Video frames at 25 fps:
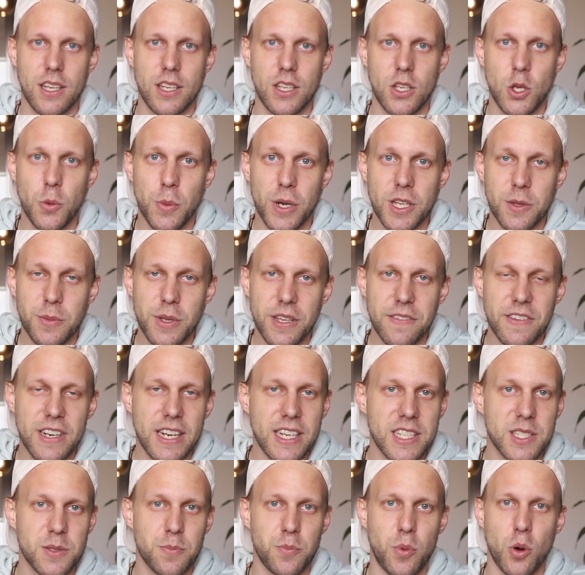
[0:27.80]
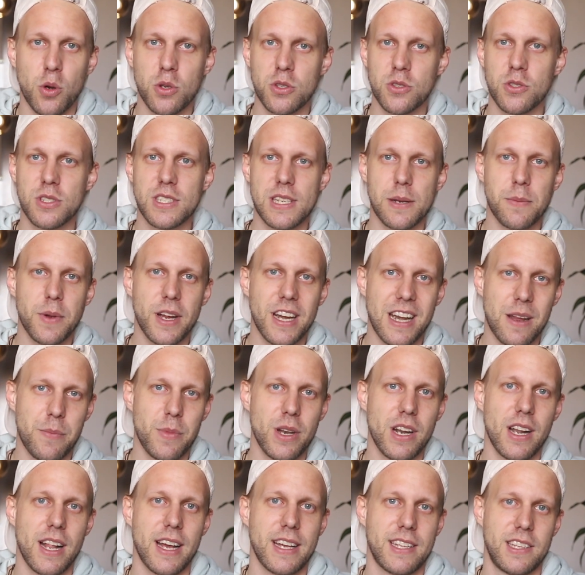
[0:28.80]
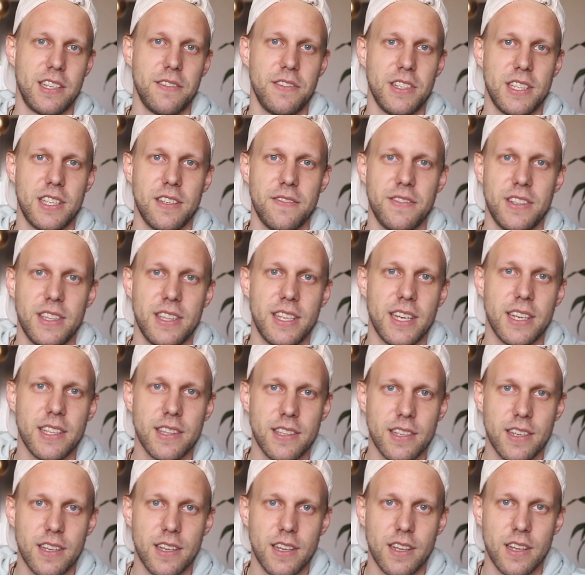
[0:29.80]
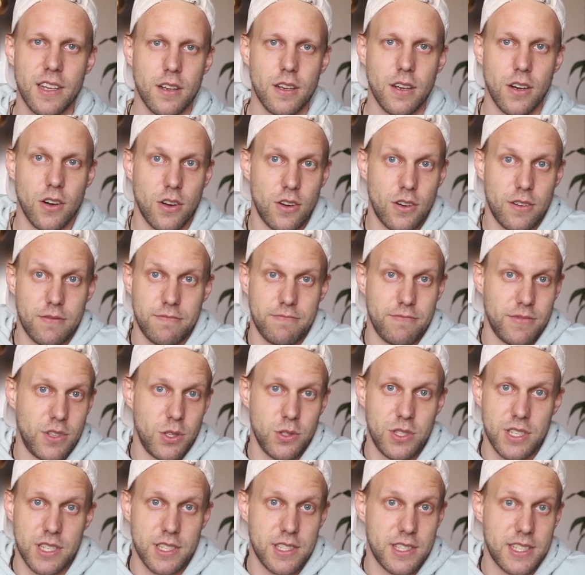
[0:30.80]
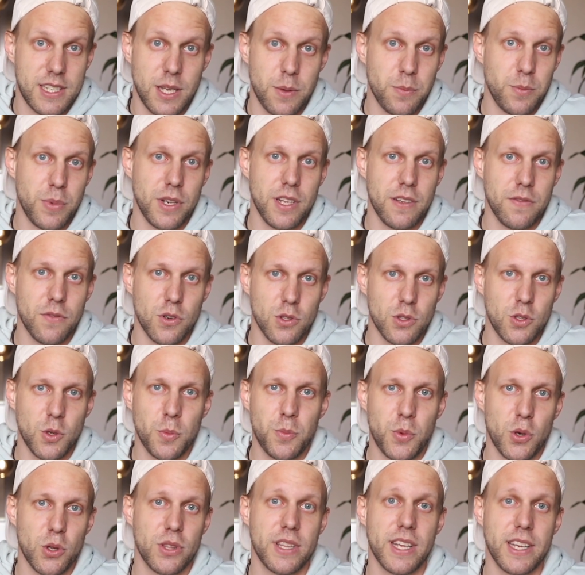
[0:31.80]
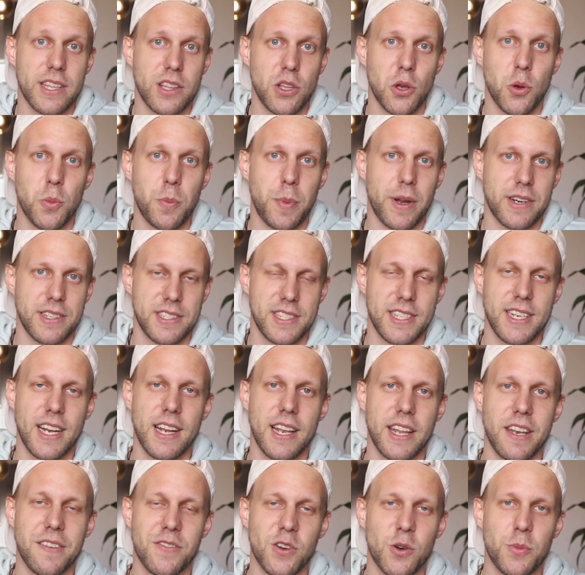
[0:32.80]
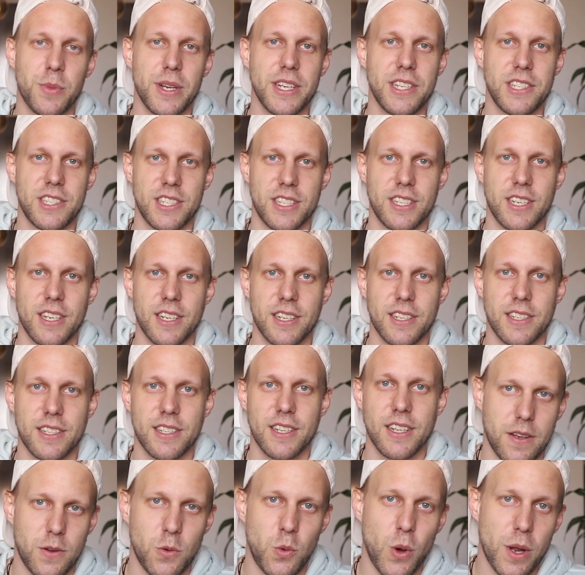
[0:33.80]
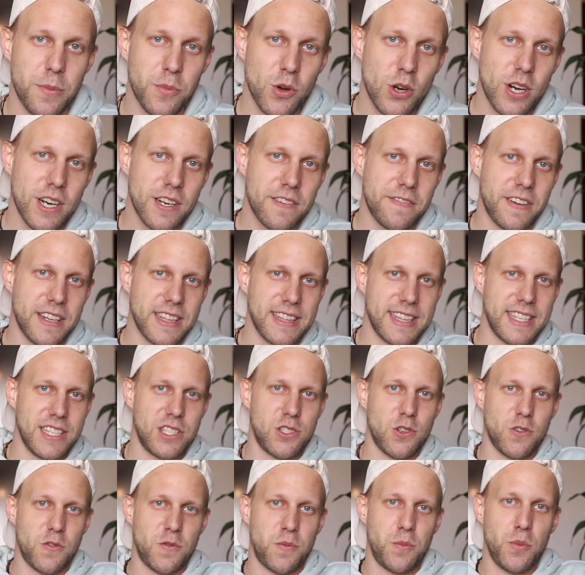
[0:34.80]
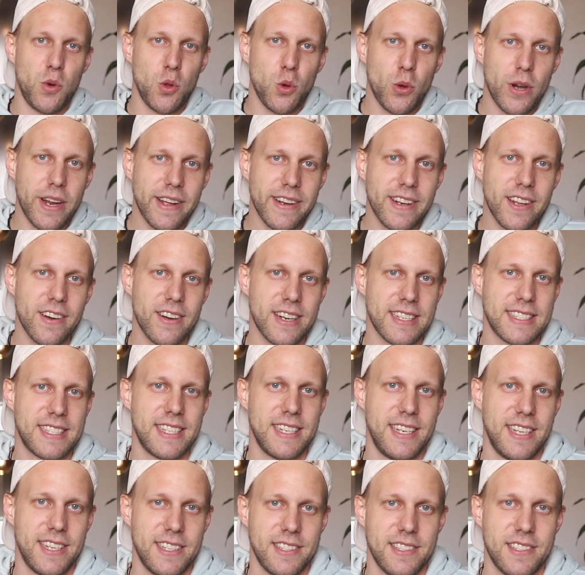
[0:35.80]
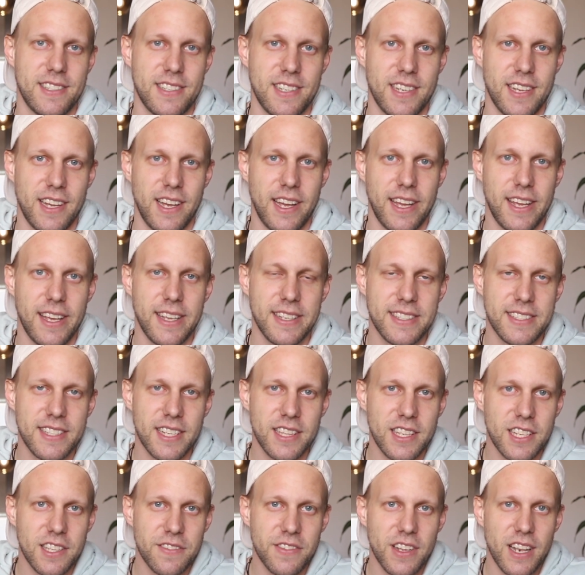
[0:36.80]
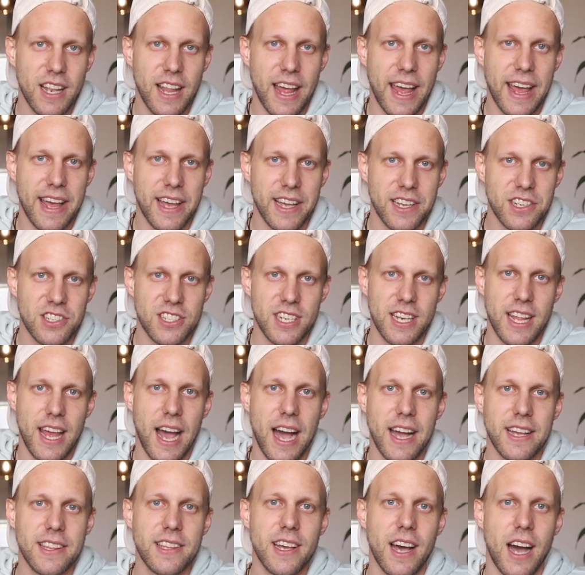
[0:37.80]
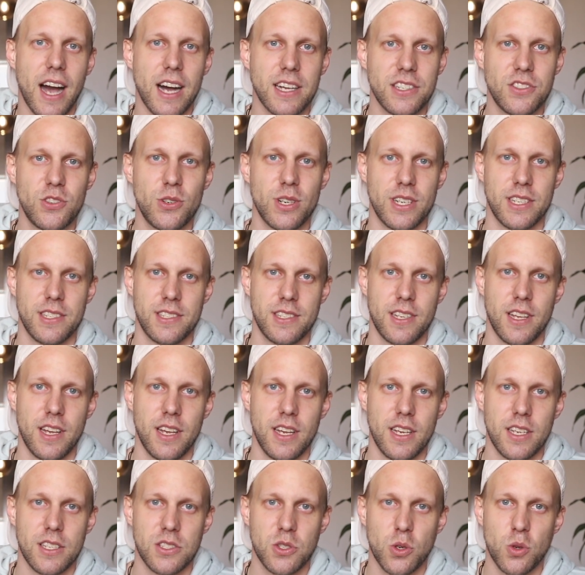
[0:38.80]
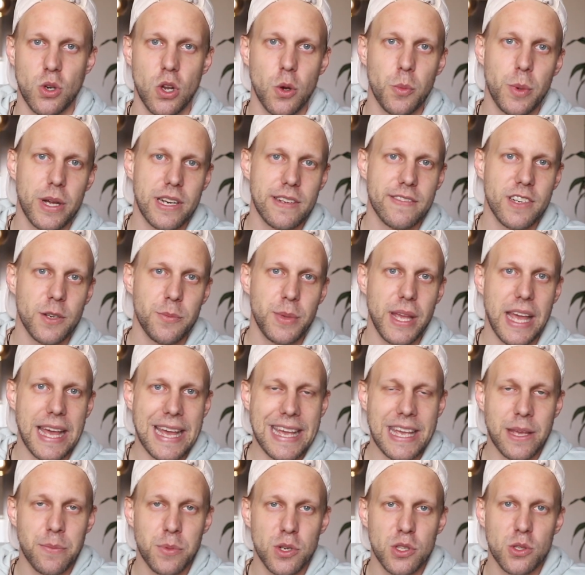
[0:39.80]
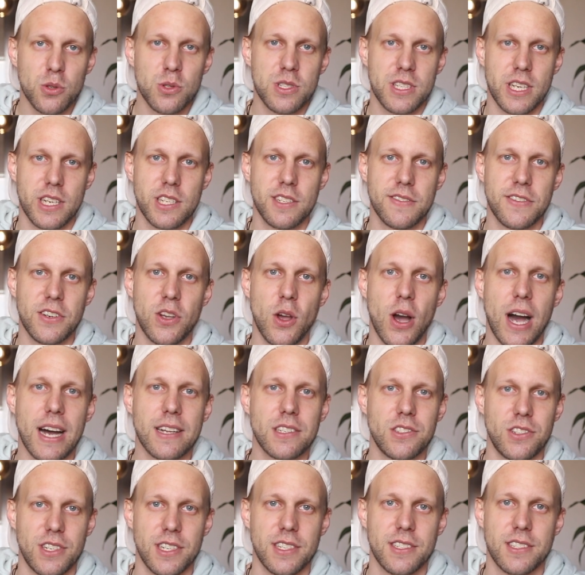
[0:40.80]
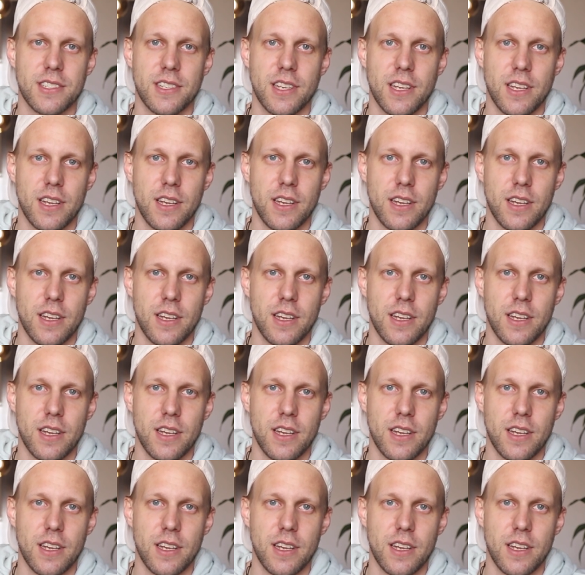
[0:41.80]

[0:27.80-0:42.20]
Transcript: You might be even exposed to some criminal activity with that. Or you just simply want to protect your personal information. One more advantage of blurring the residence is that it will actually hide the address, so nobody will be able to search for your address.